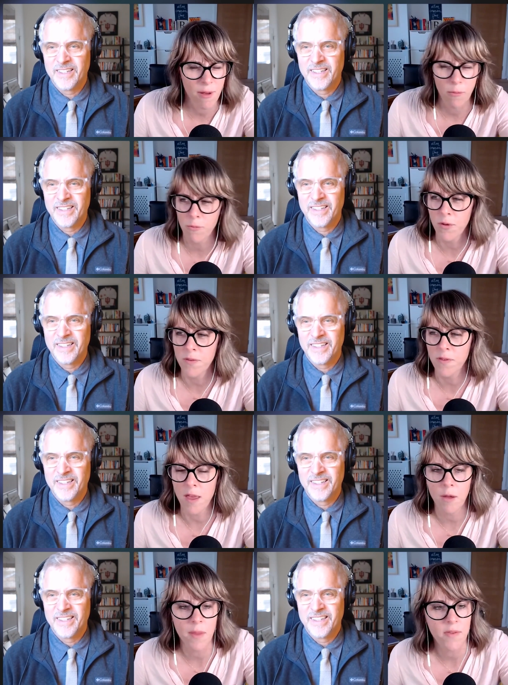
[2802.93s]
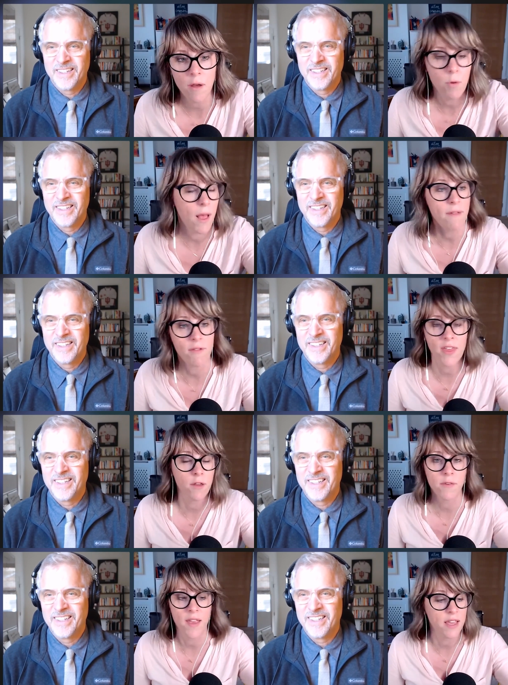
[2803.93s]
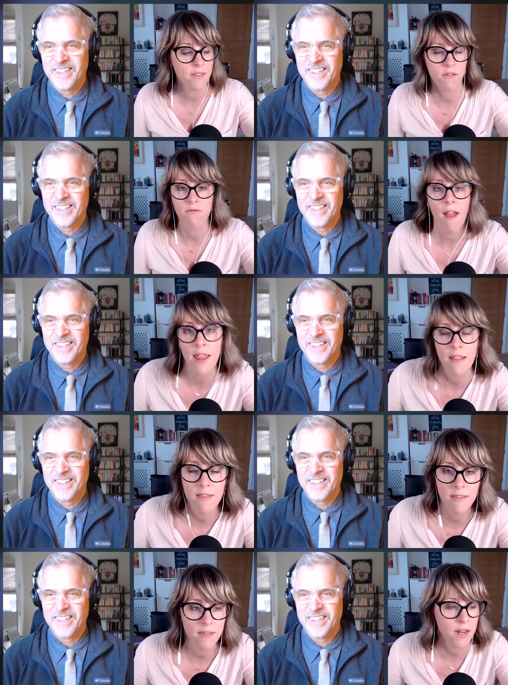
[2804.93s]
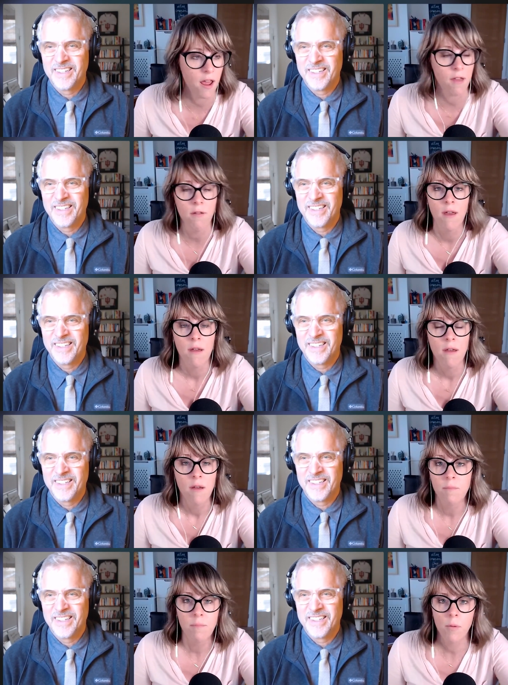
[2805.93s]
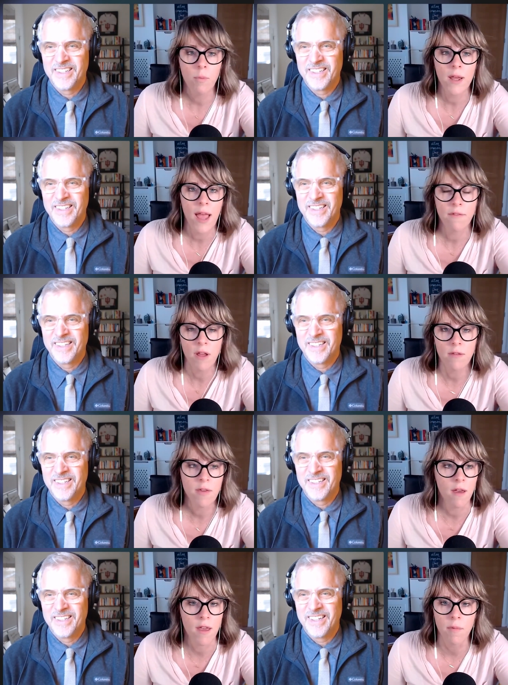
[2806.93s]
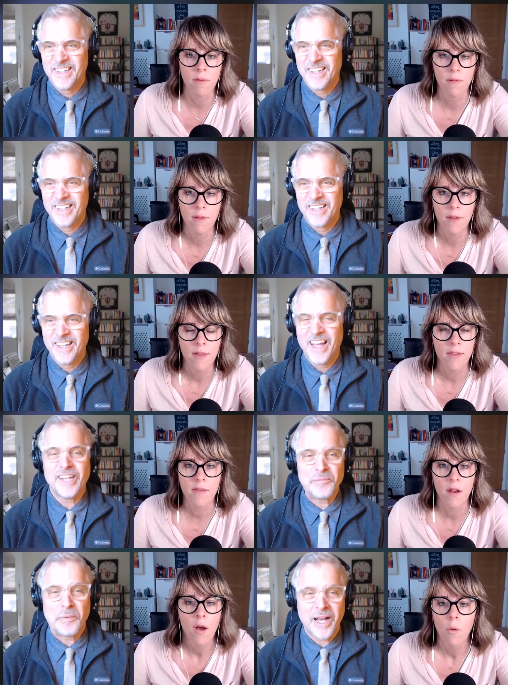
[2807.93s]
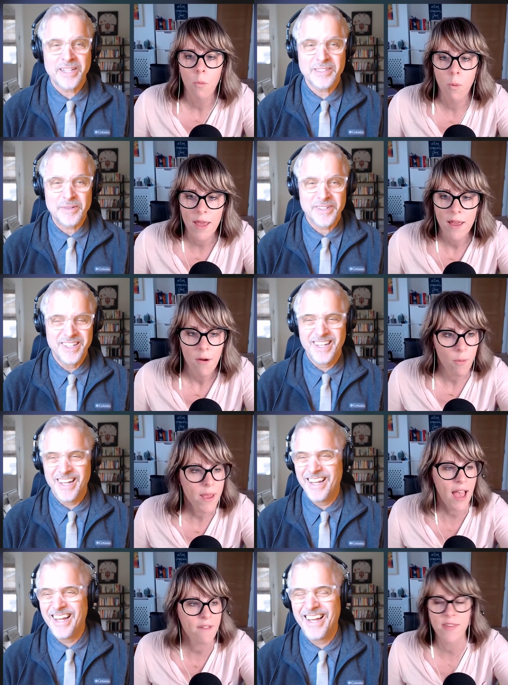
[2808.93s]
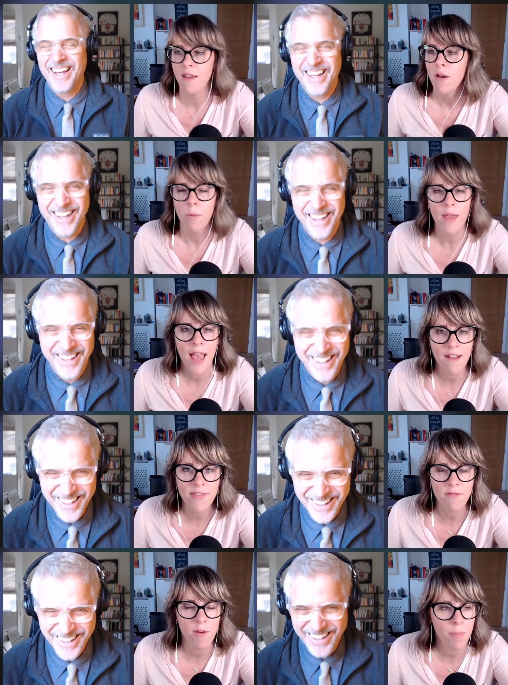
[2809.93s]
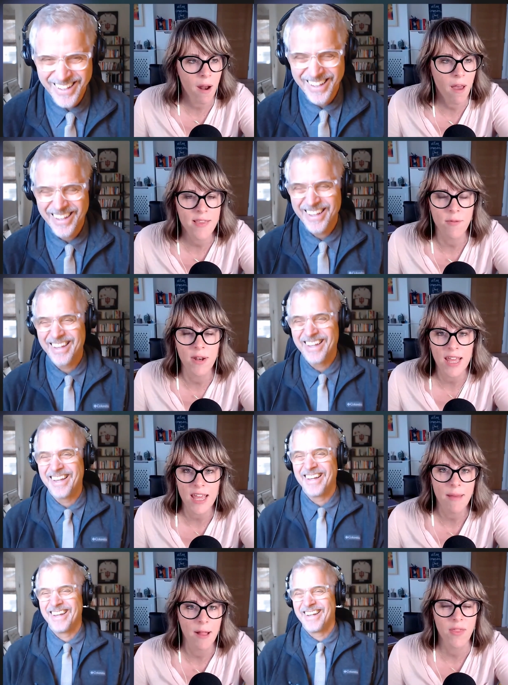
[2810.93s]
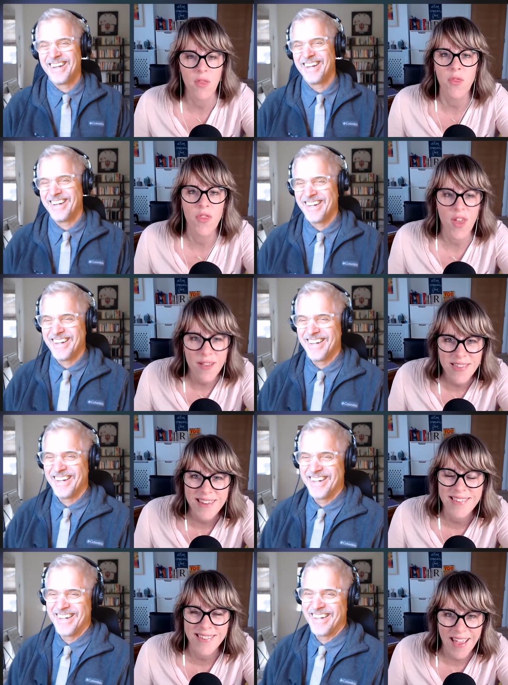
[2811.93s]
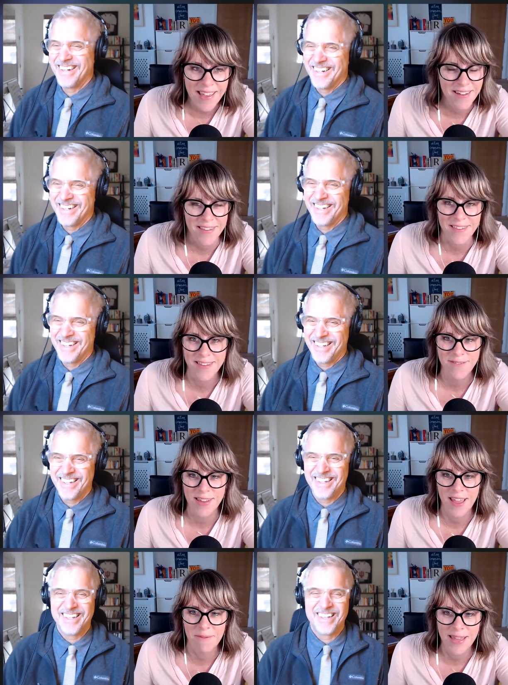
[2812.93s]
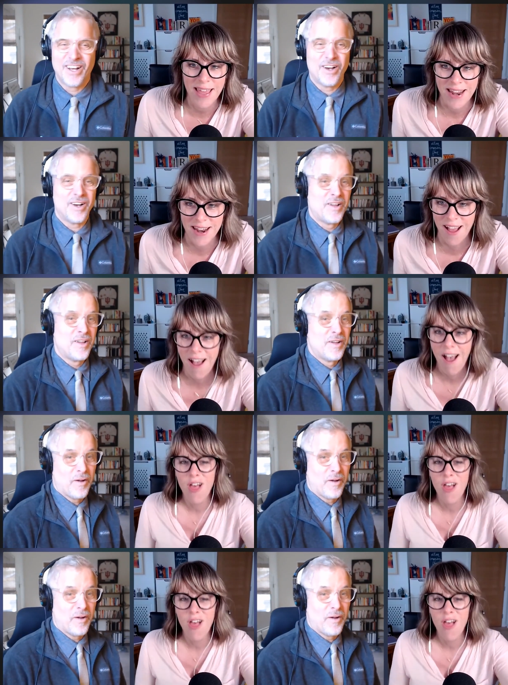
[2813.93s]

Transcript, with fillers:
Speaker 1: very well. What, what's going on? They said, Oh, well, everything you're saying is great, you know, but we have no time.
Speaker 2: There's and a, impossible.
Speaker 1: We, we, have to we have to reply to an email within 30 seconds of it coming in.